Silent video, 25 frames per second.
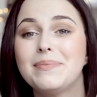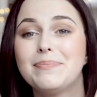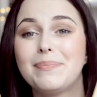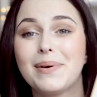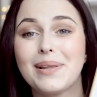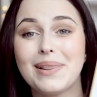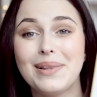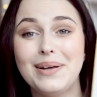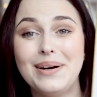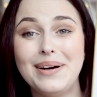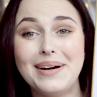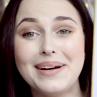
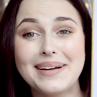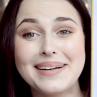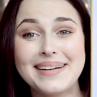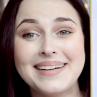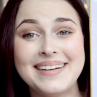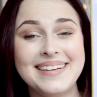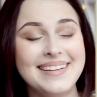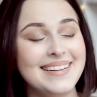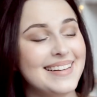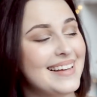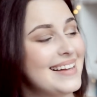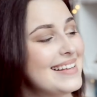But
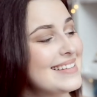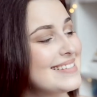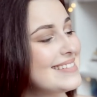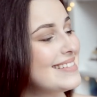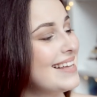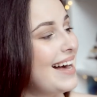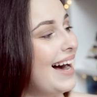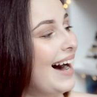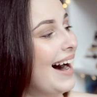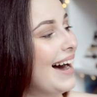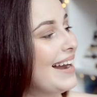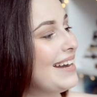look, it's
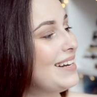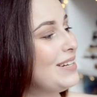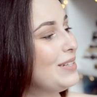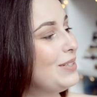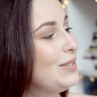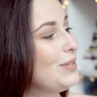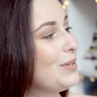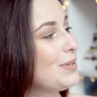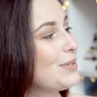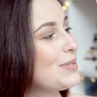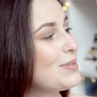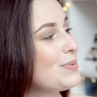the
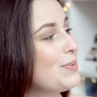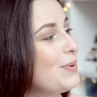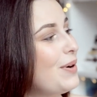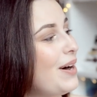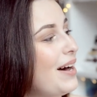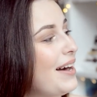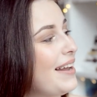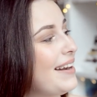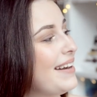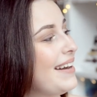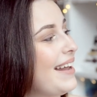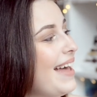Honeydukes
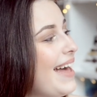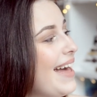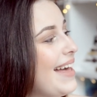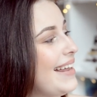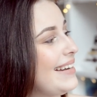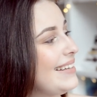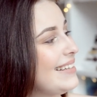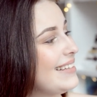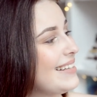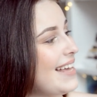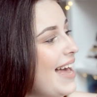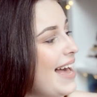one,
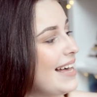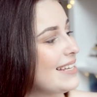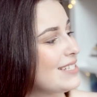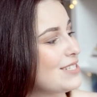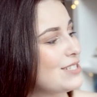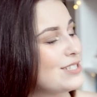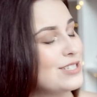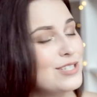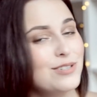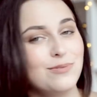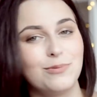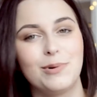and it has,
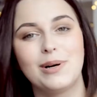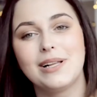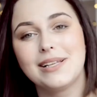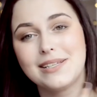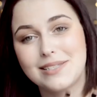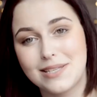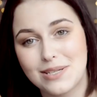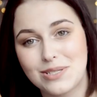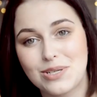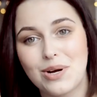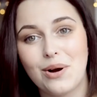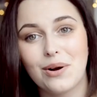well,
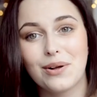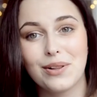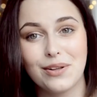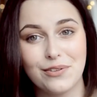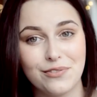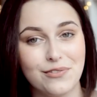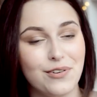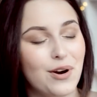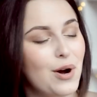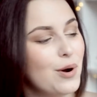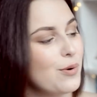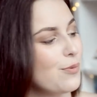it's a
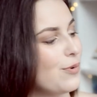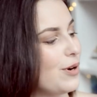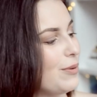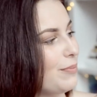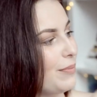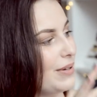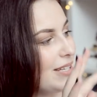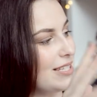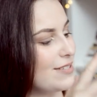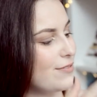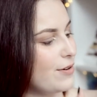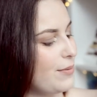chocolate frog one,
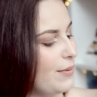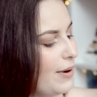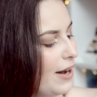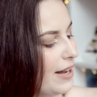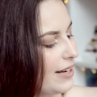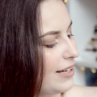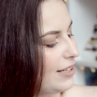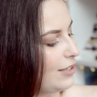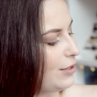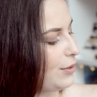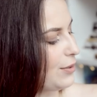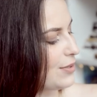but it's from
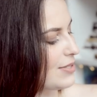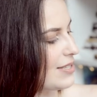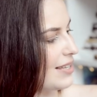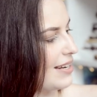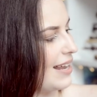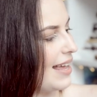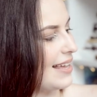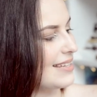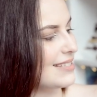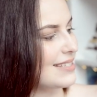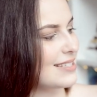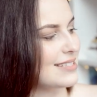Honeydukes, and
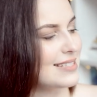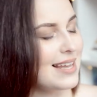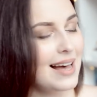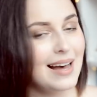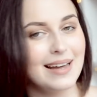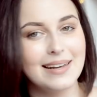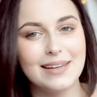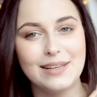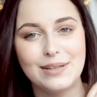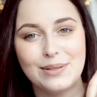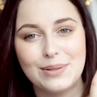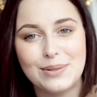it has this
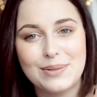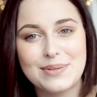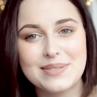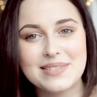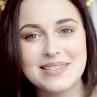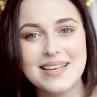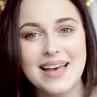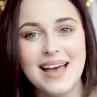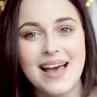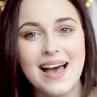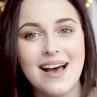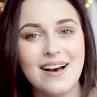Honeydukes
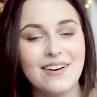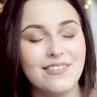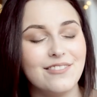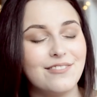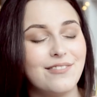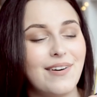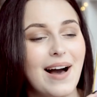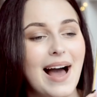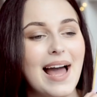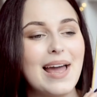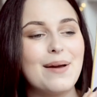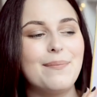
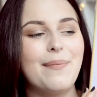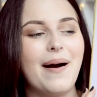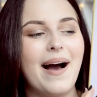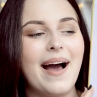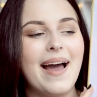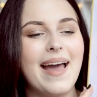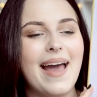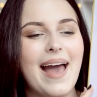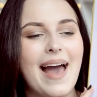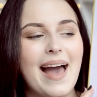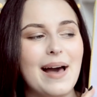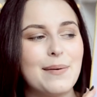vibe.
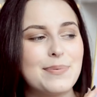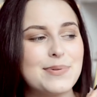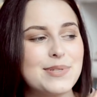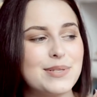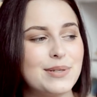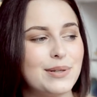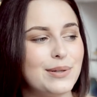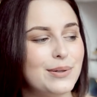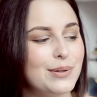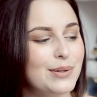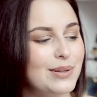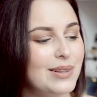I
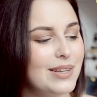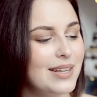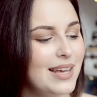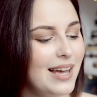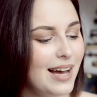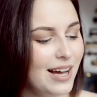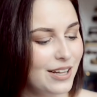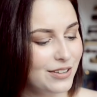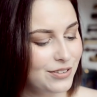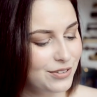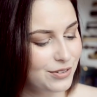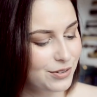absolutely
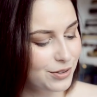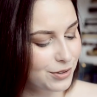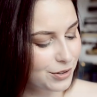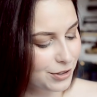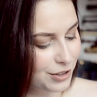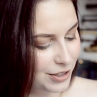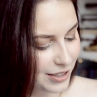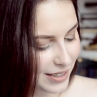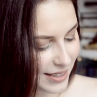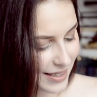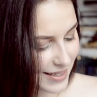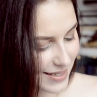
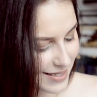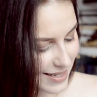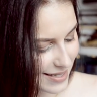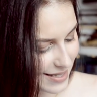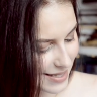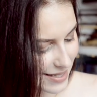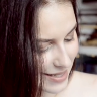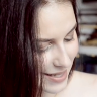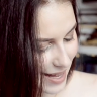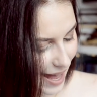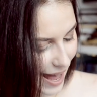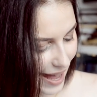adore this.
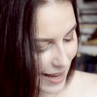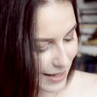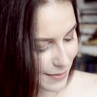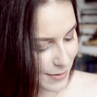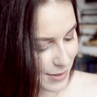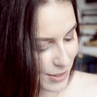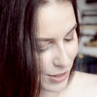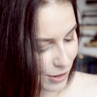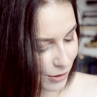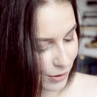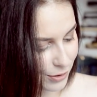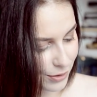This is
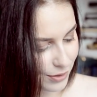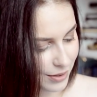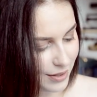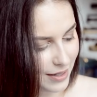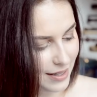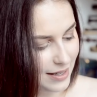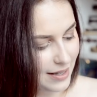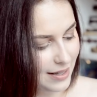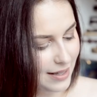absolute.